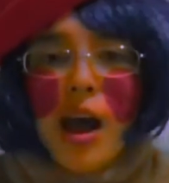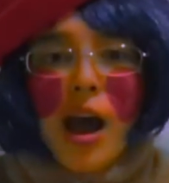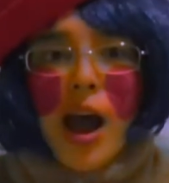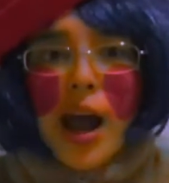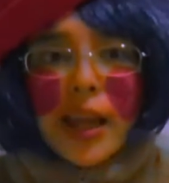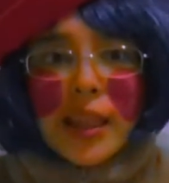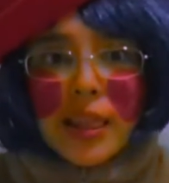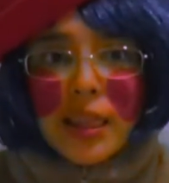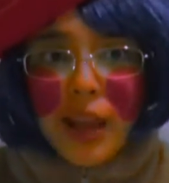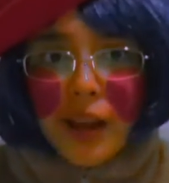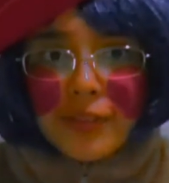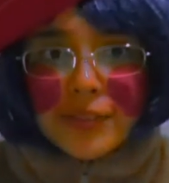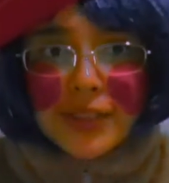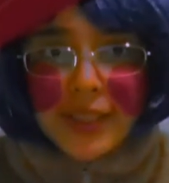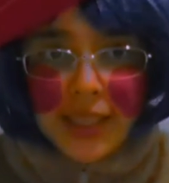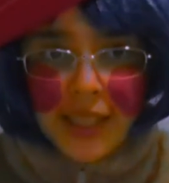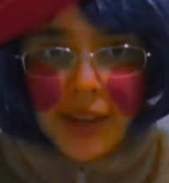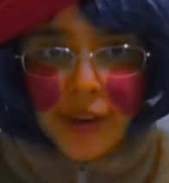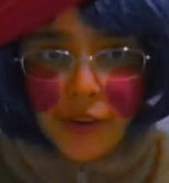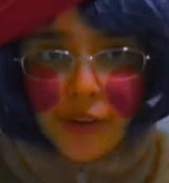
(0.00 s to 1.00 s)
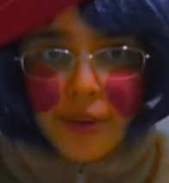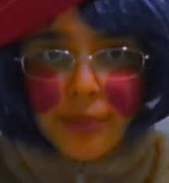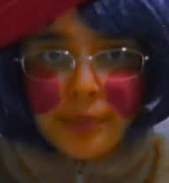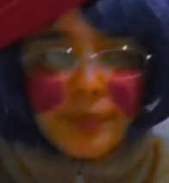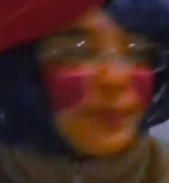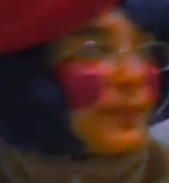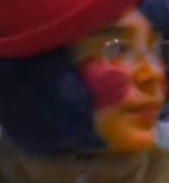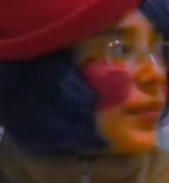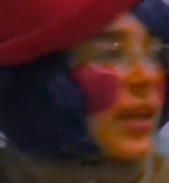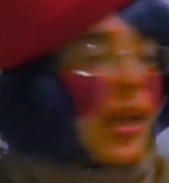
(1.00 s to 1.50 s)
I'd love to hear them.
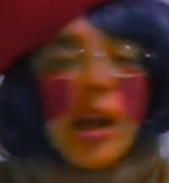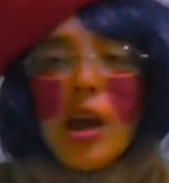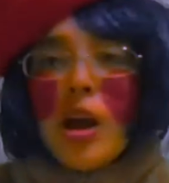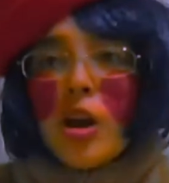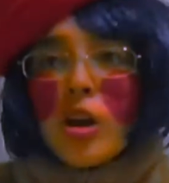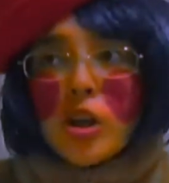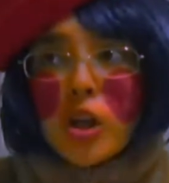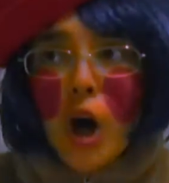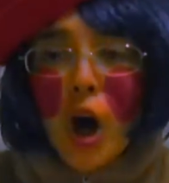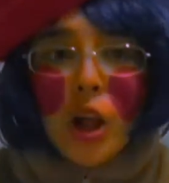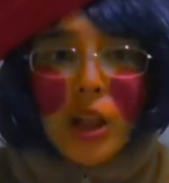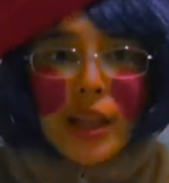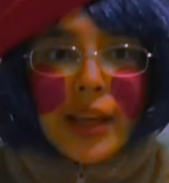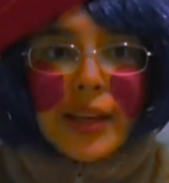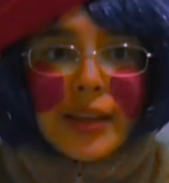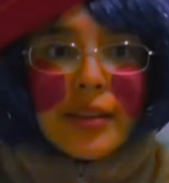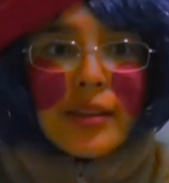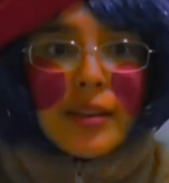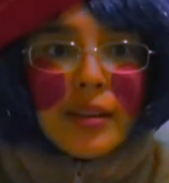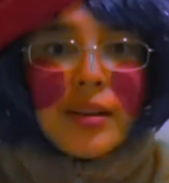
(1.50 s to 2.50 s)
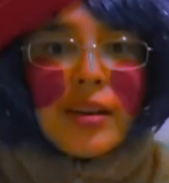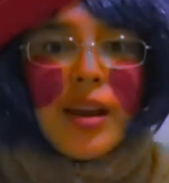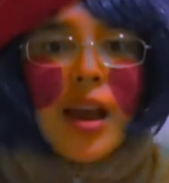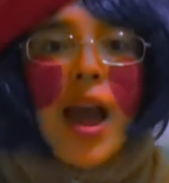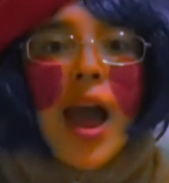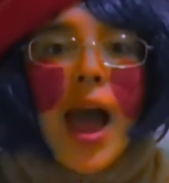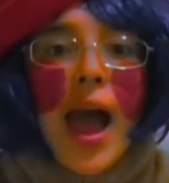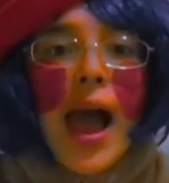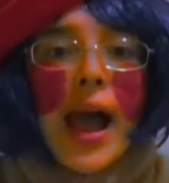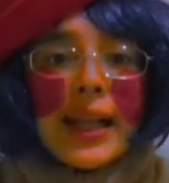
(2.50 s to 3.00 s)
Call in
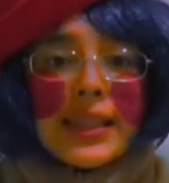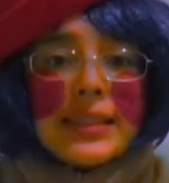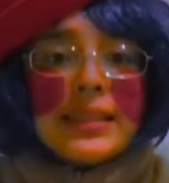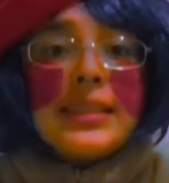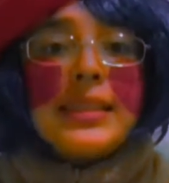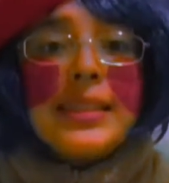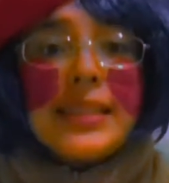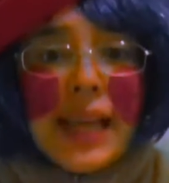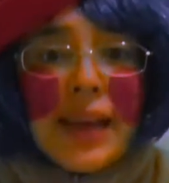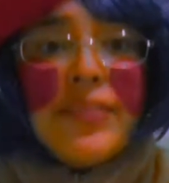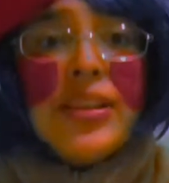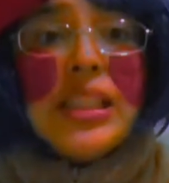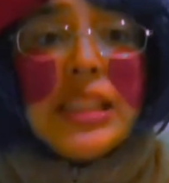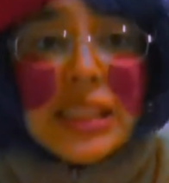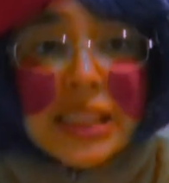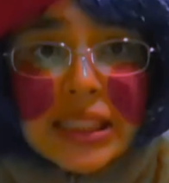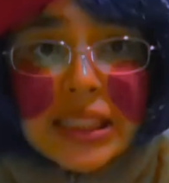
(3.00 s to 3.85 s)
at 7.